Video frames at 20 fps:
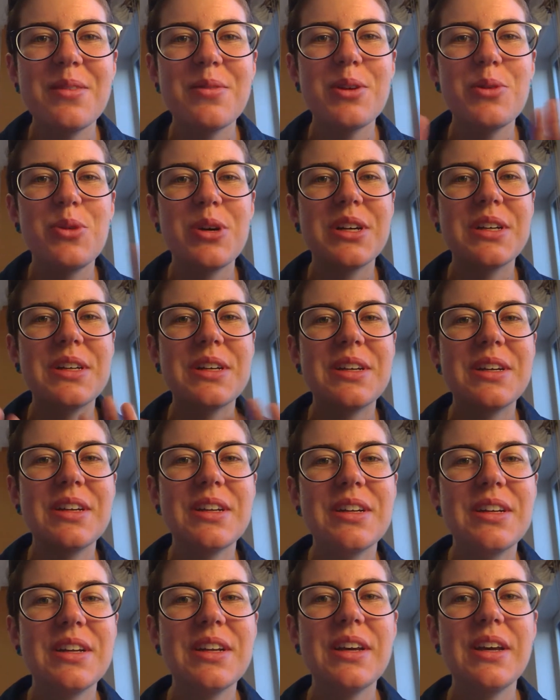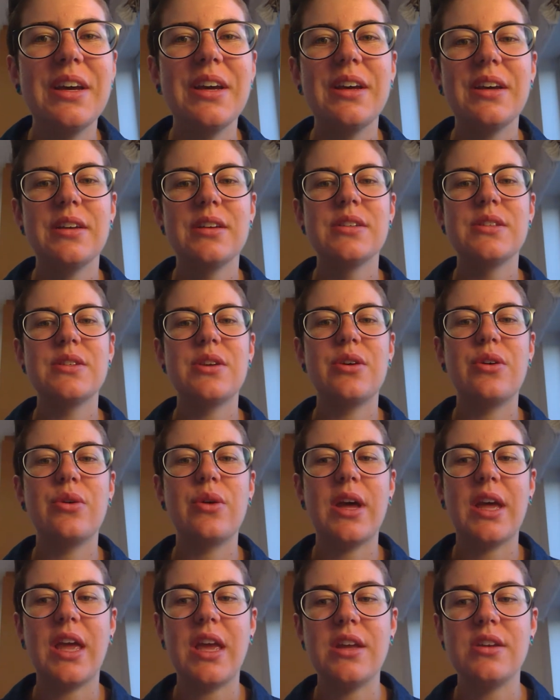everyone!
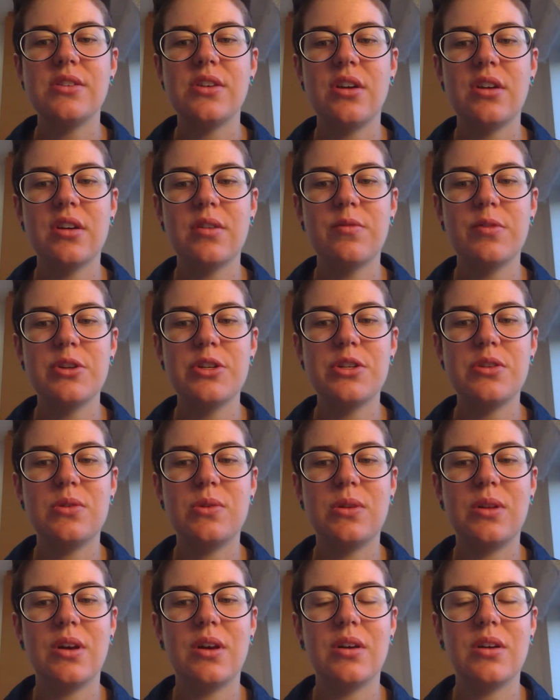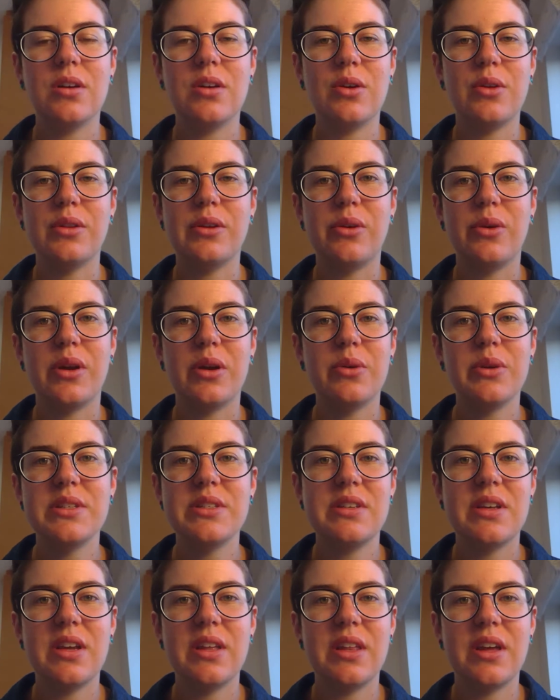So, I can't talk for too long, although I
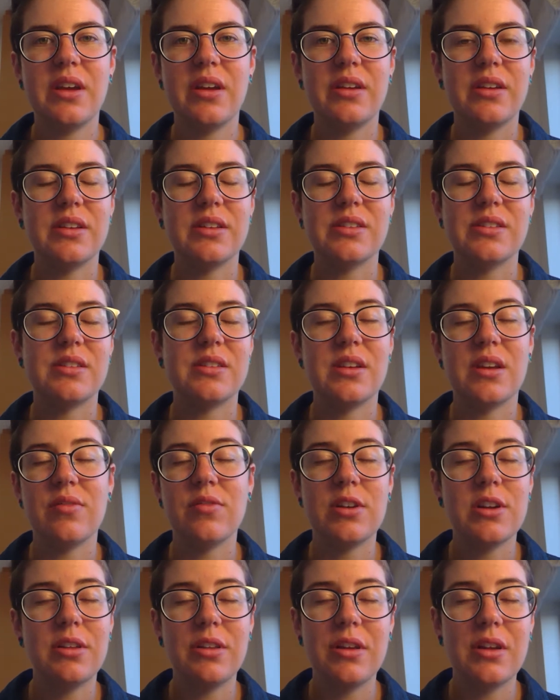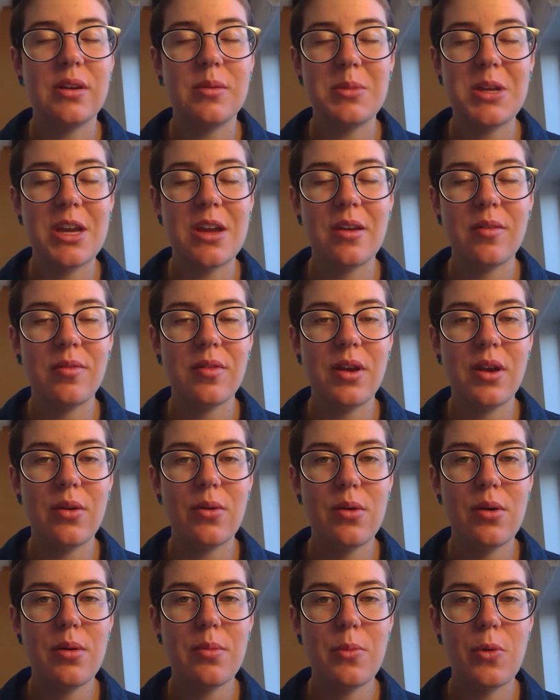always say that, and this is definitely going to be half an
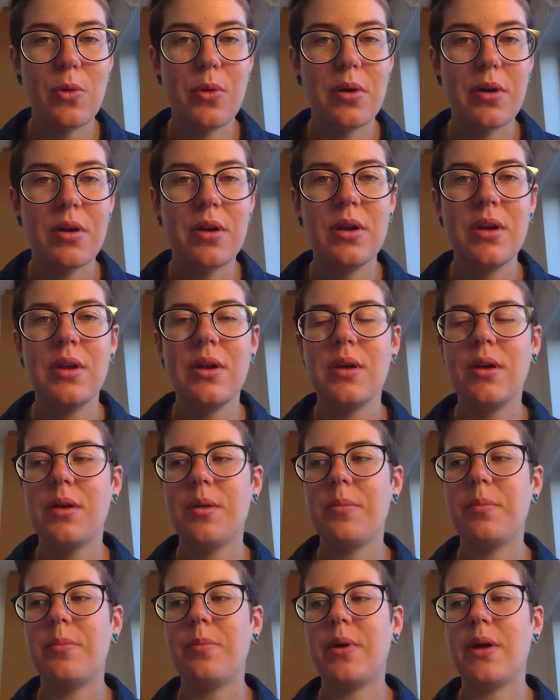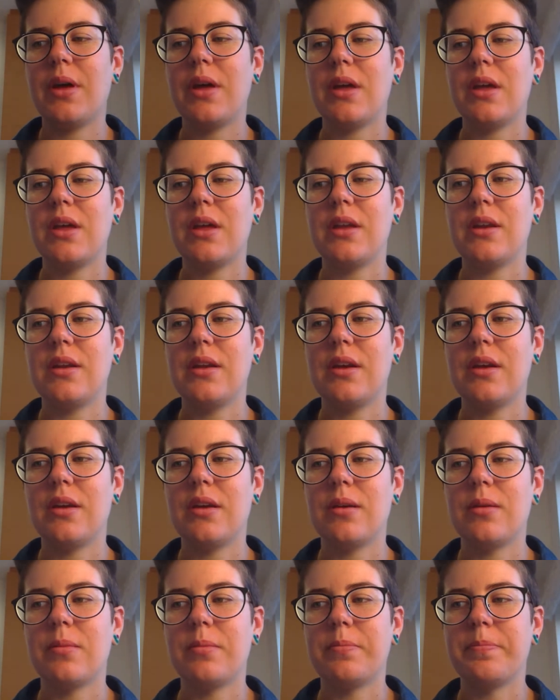hour or more. But
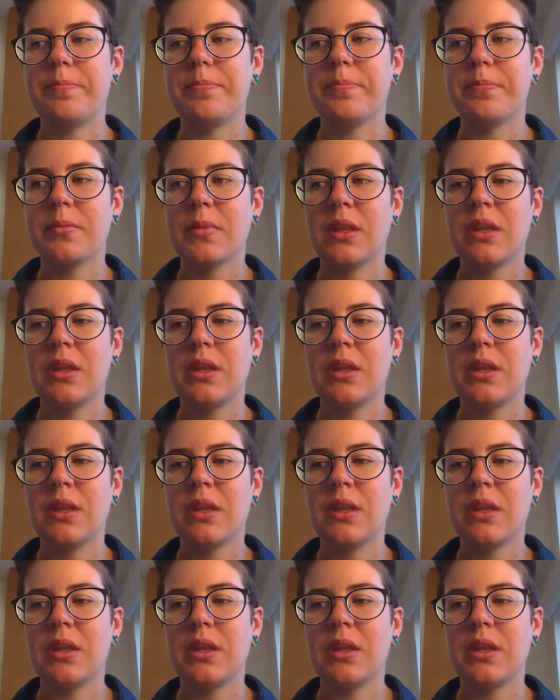um,